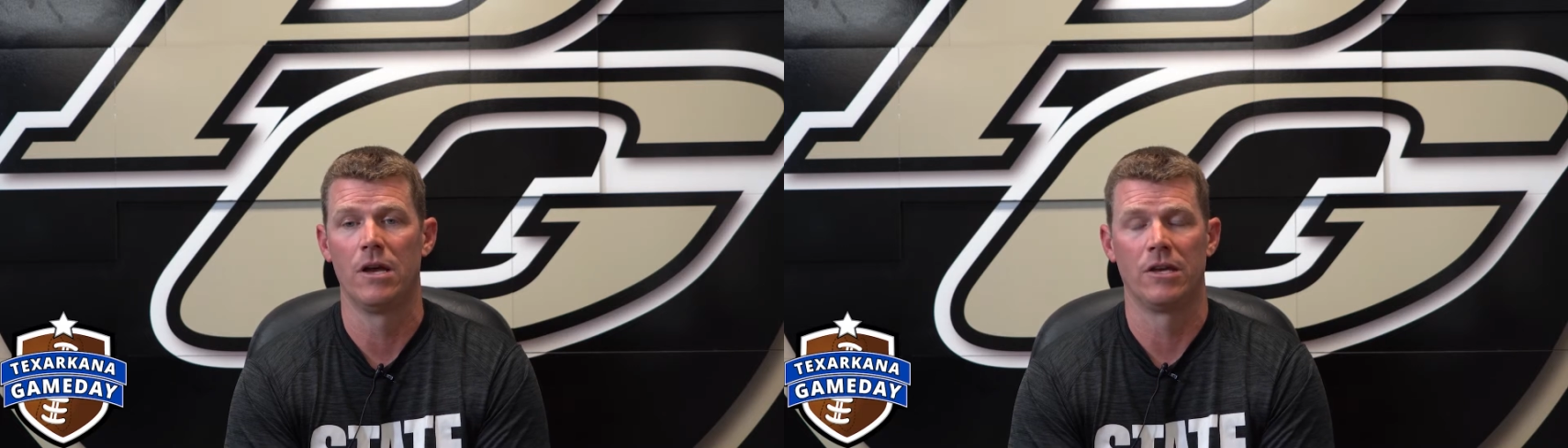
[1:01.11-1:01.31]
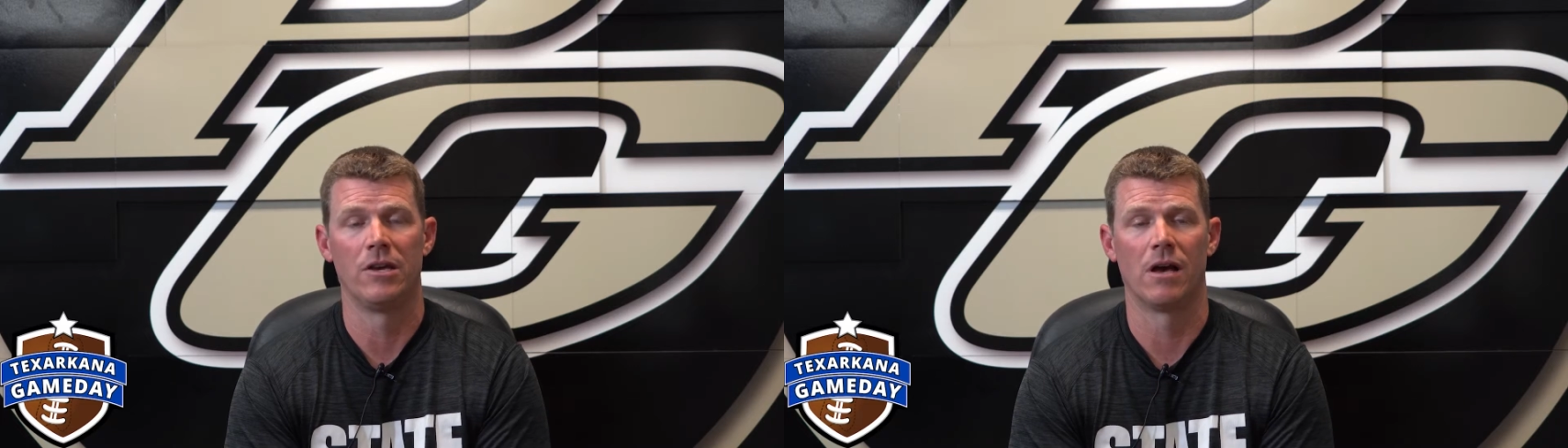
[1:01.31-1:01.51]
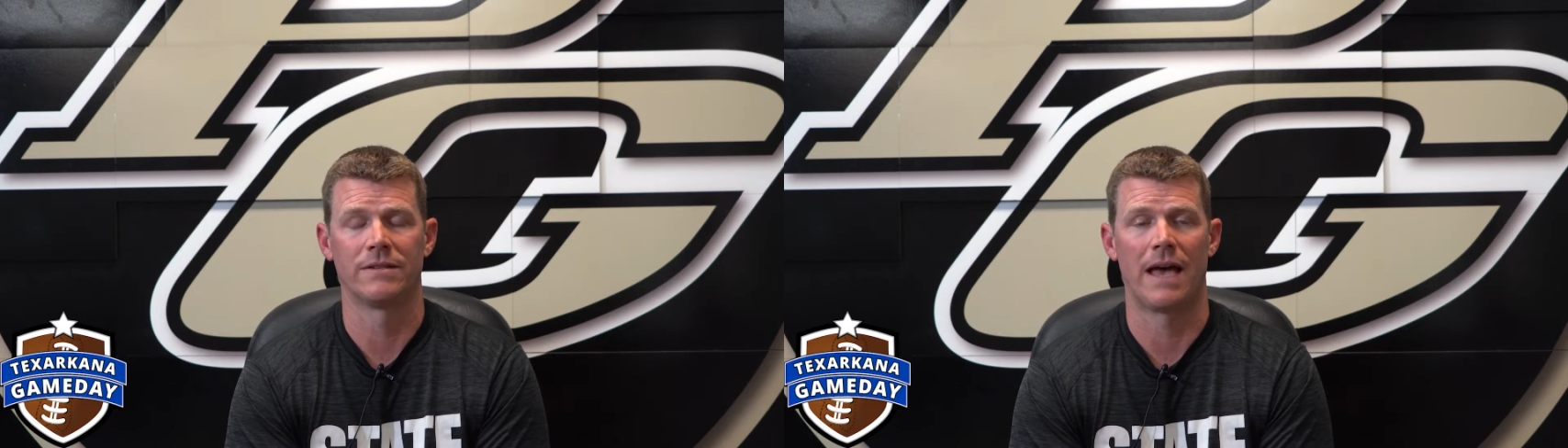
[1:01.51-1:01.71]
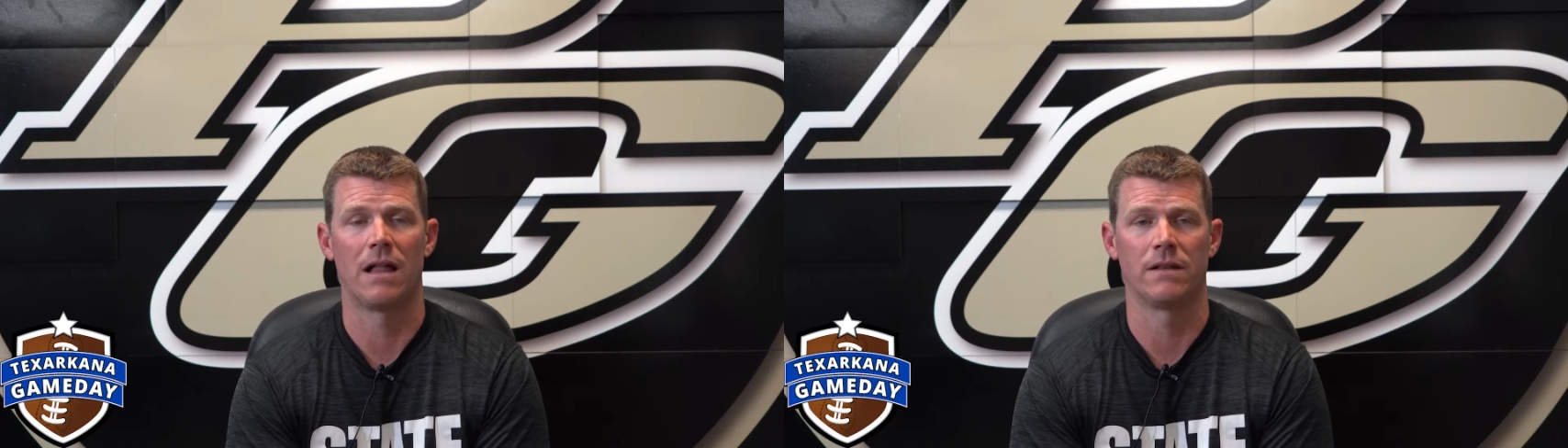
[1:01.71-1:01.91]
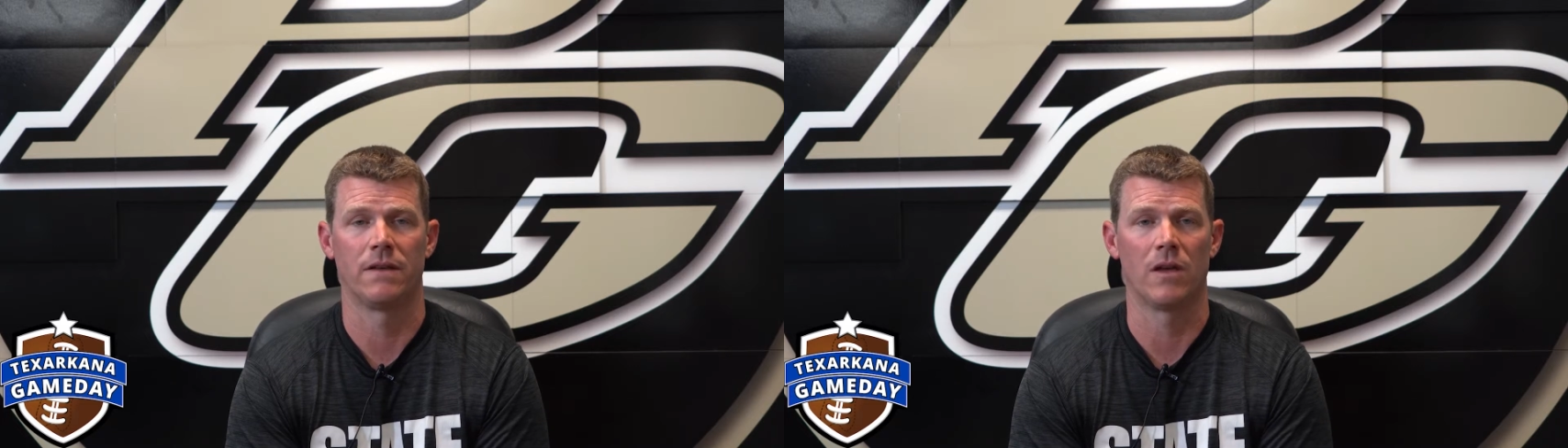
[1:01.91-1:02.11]
young
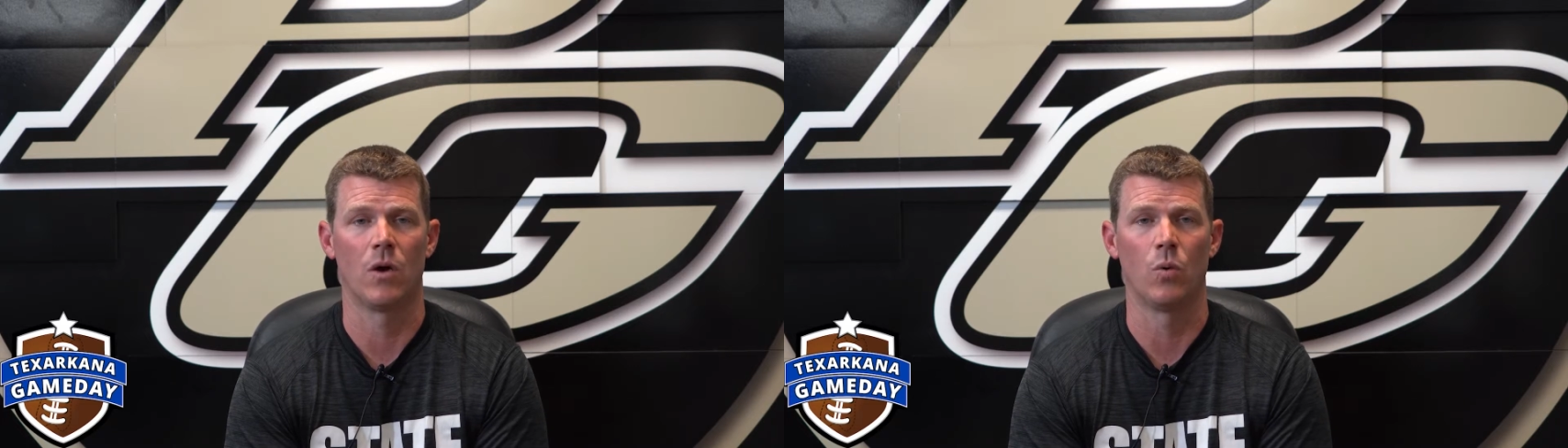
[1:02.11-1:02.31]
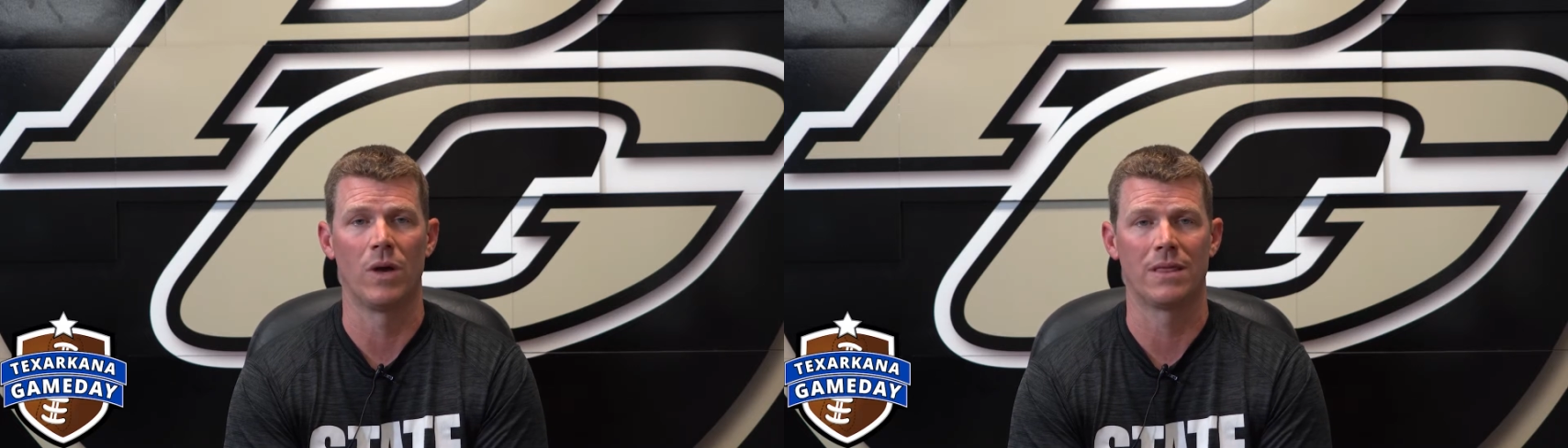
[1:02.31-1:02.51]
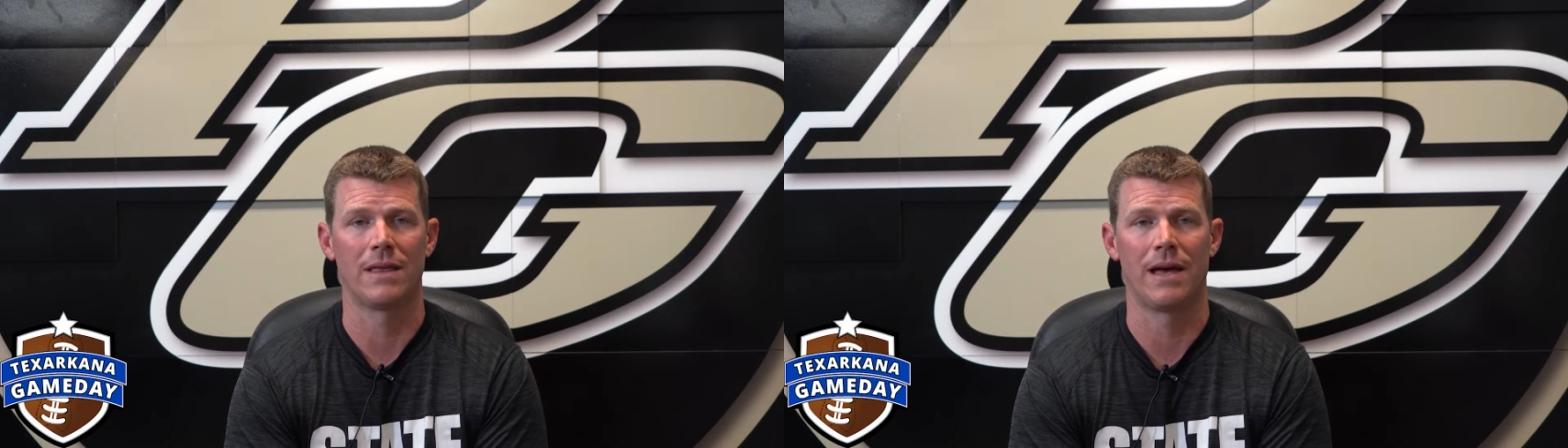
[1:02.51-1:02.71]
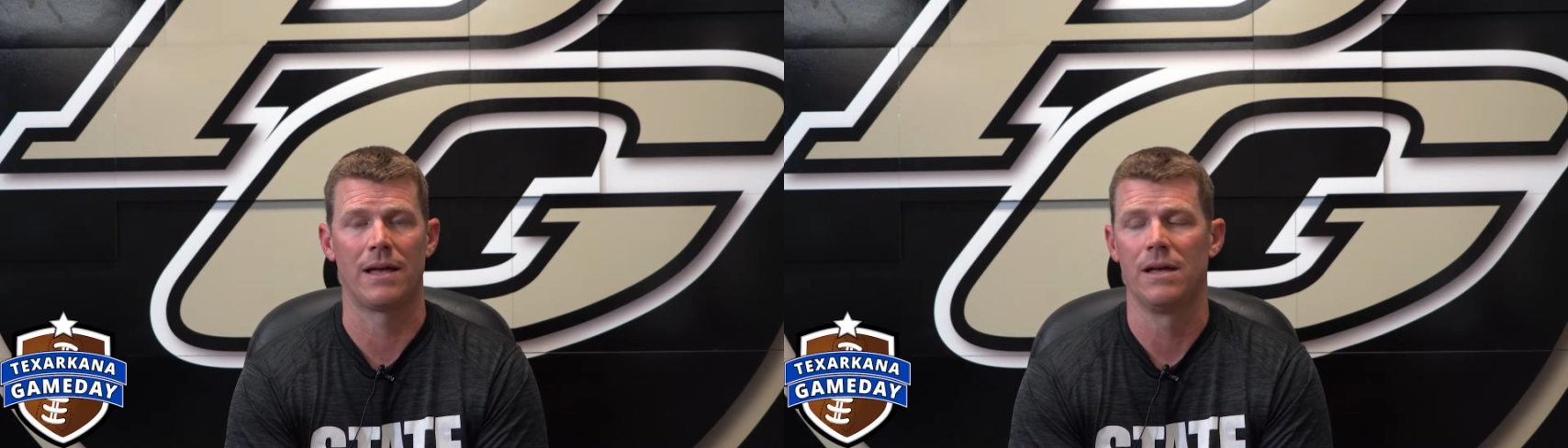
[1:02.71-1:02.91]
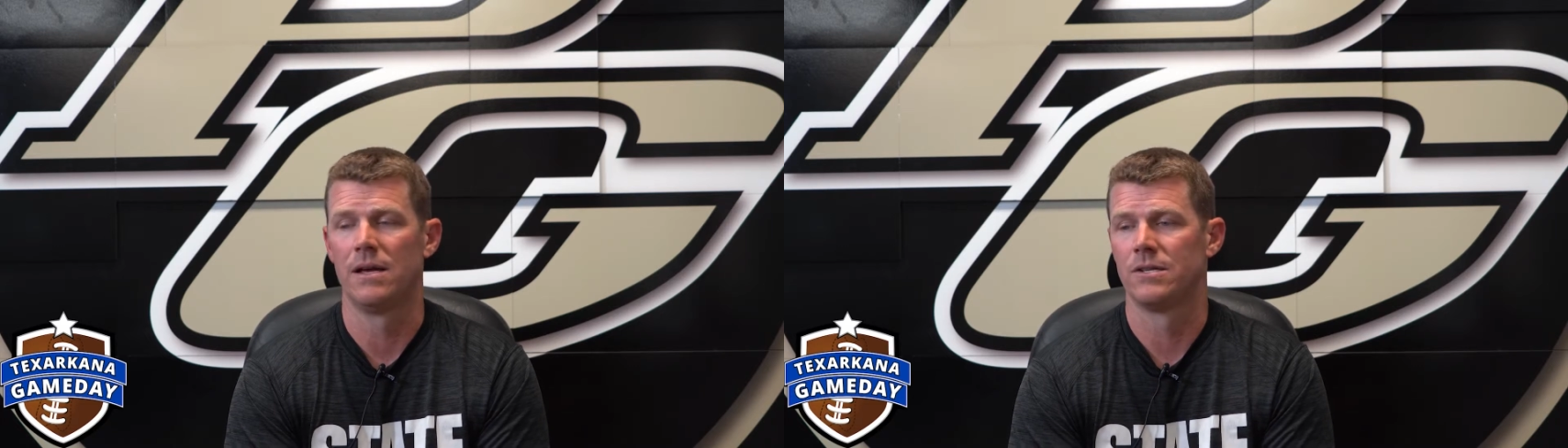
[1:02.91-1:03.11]
talent to go with
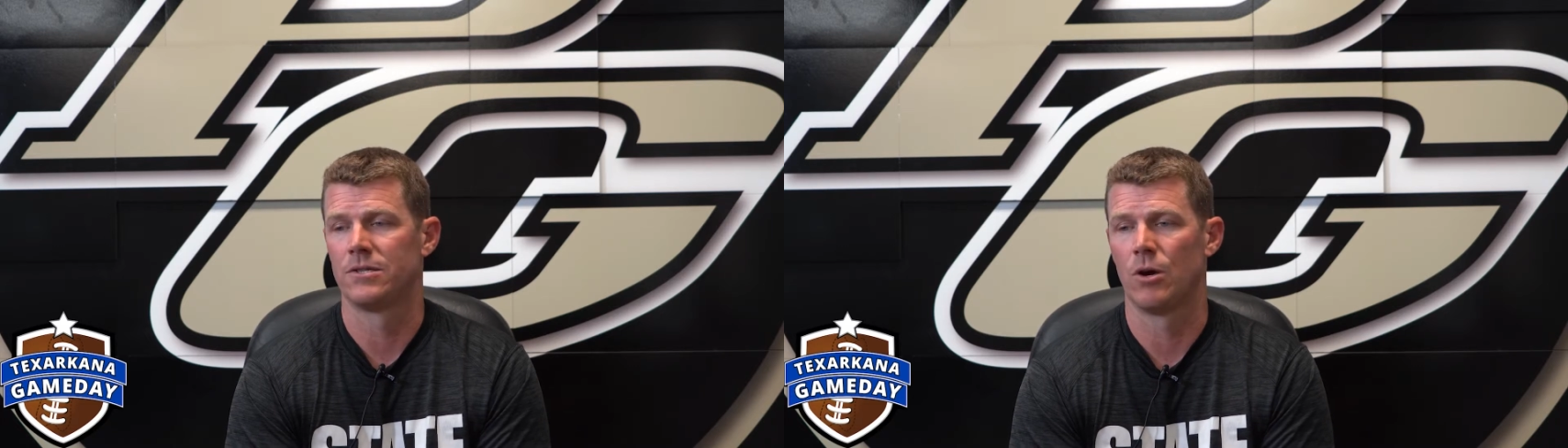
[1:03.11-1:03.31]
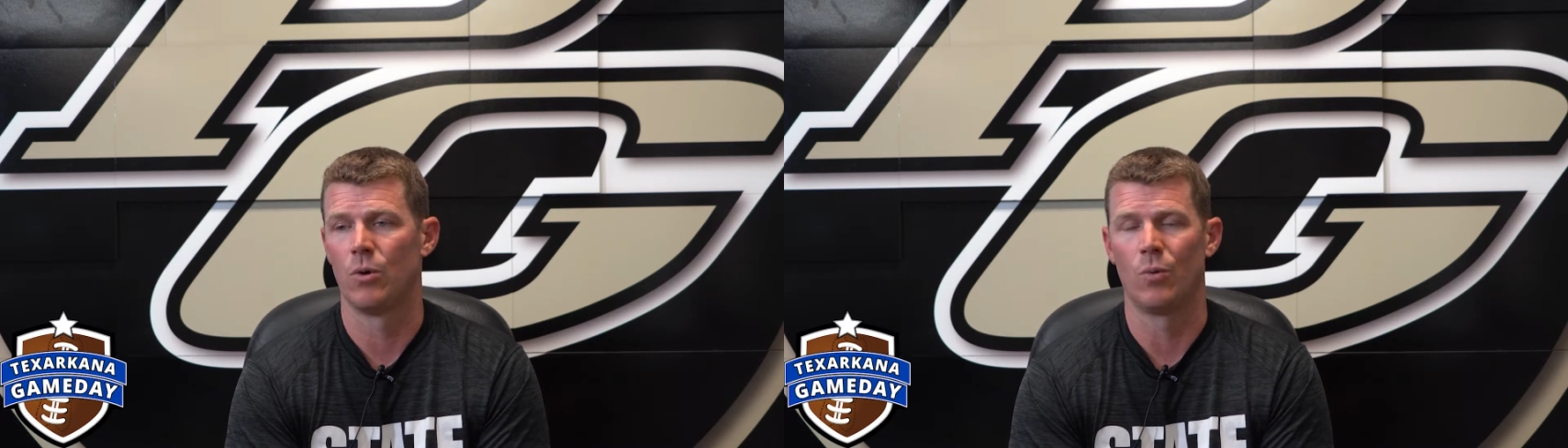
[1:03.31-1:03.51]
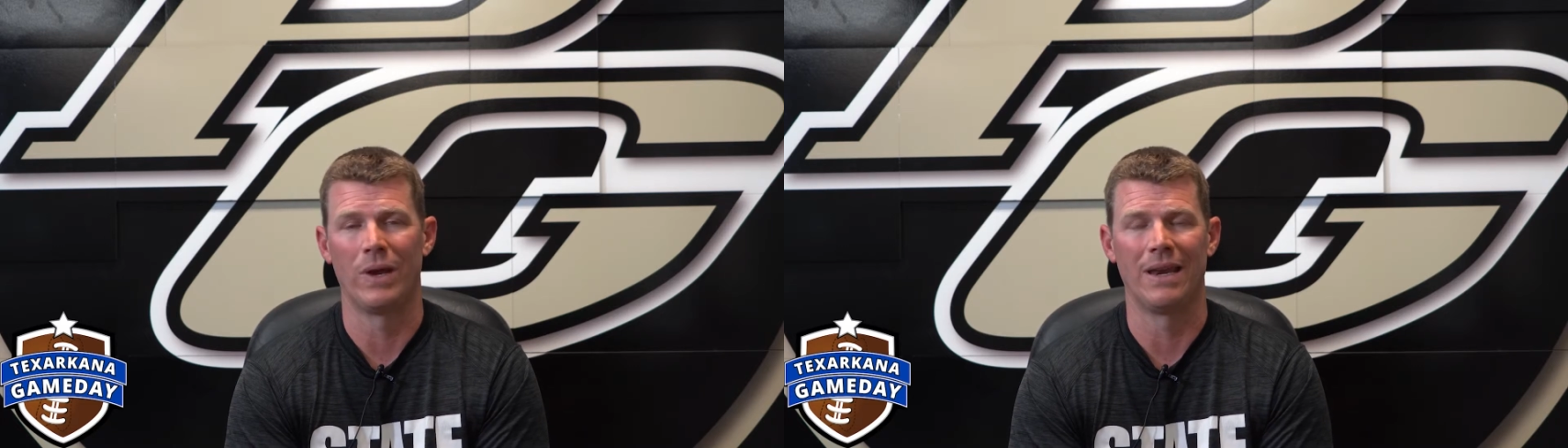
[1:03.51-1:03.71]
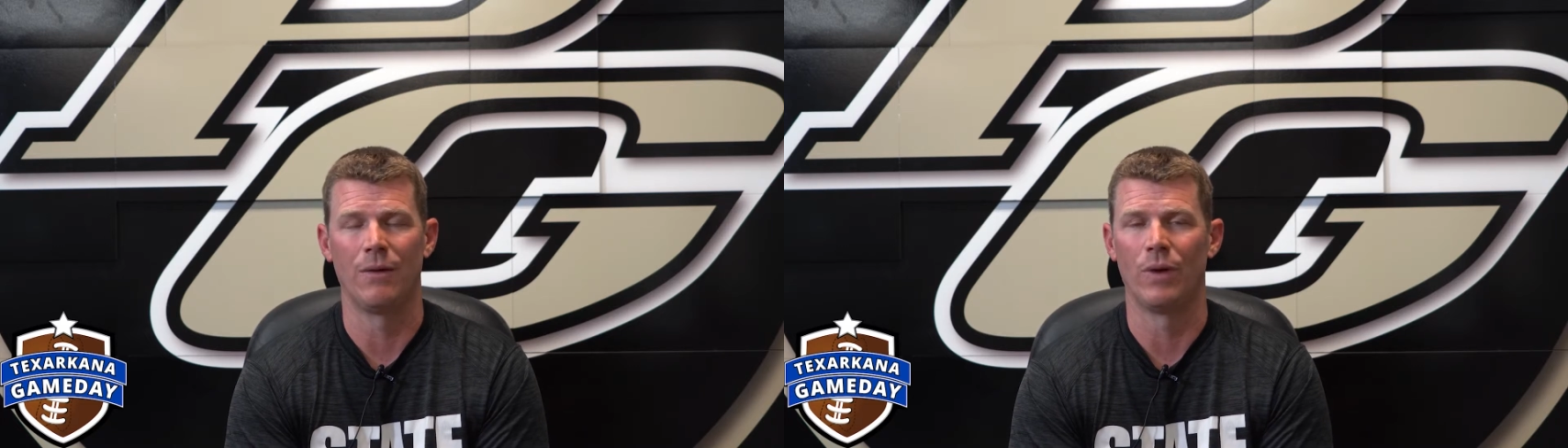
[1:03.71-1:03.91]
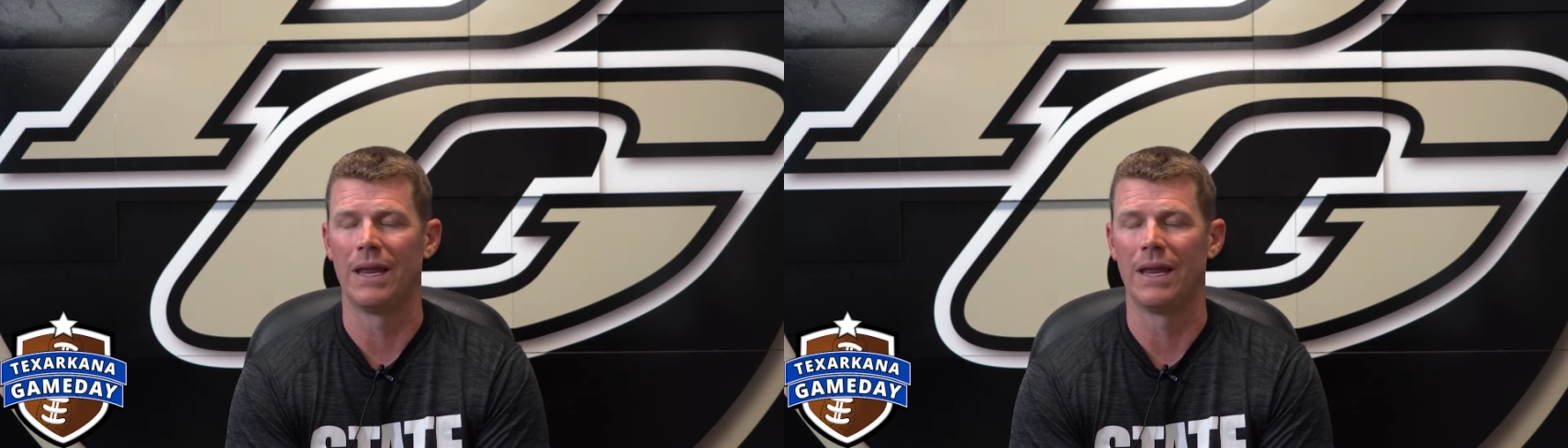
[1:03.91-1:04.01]
that. So we